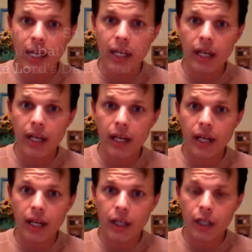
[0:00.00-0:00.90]

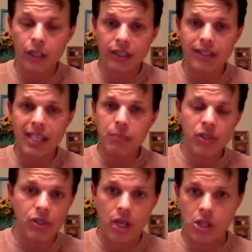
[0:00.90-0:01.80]
a deep
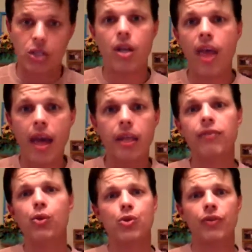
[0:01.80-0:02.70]
discussion on that in a
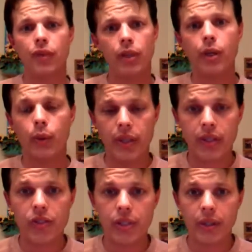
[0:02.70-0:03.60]
future video in
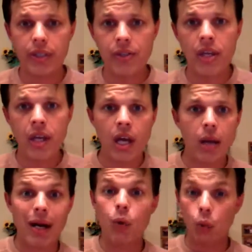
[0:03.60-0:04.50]
this series
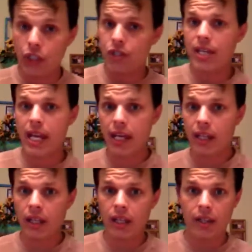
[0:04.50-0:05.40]
about which
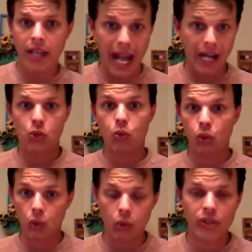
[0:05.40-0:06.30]
day the actual
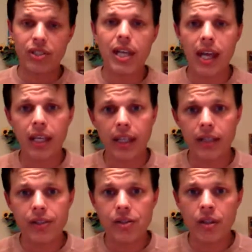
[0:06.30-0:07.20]
Lord's day
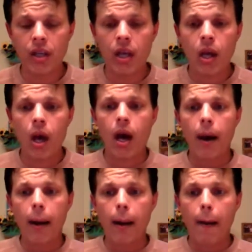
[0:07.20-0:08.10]
is.
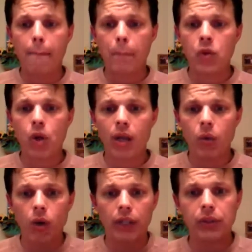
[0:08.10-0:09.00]
So I
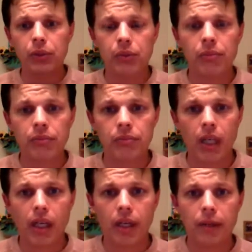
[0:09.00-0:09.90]
don't want to
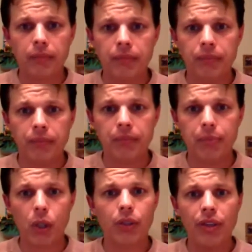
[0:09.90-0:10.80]

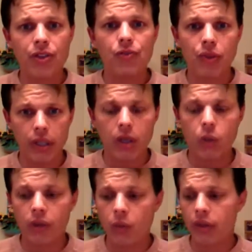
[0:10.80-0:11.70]
burden this video
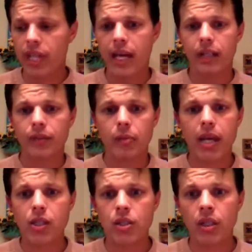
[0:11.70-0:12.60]
with that
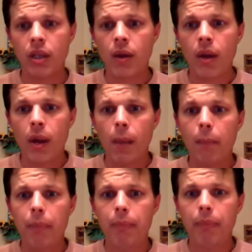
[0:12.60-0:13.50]
information.
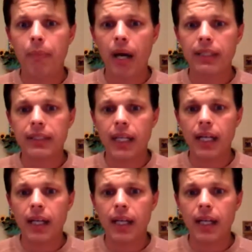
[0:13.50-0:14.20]
But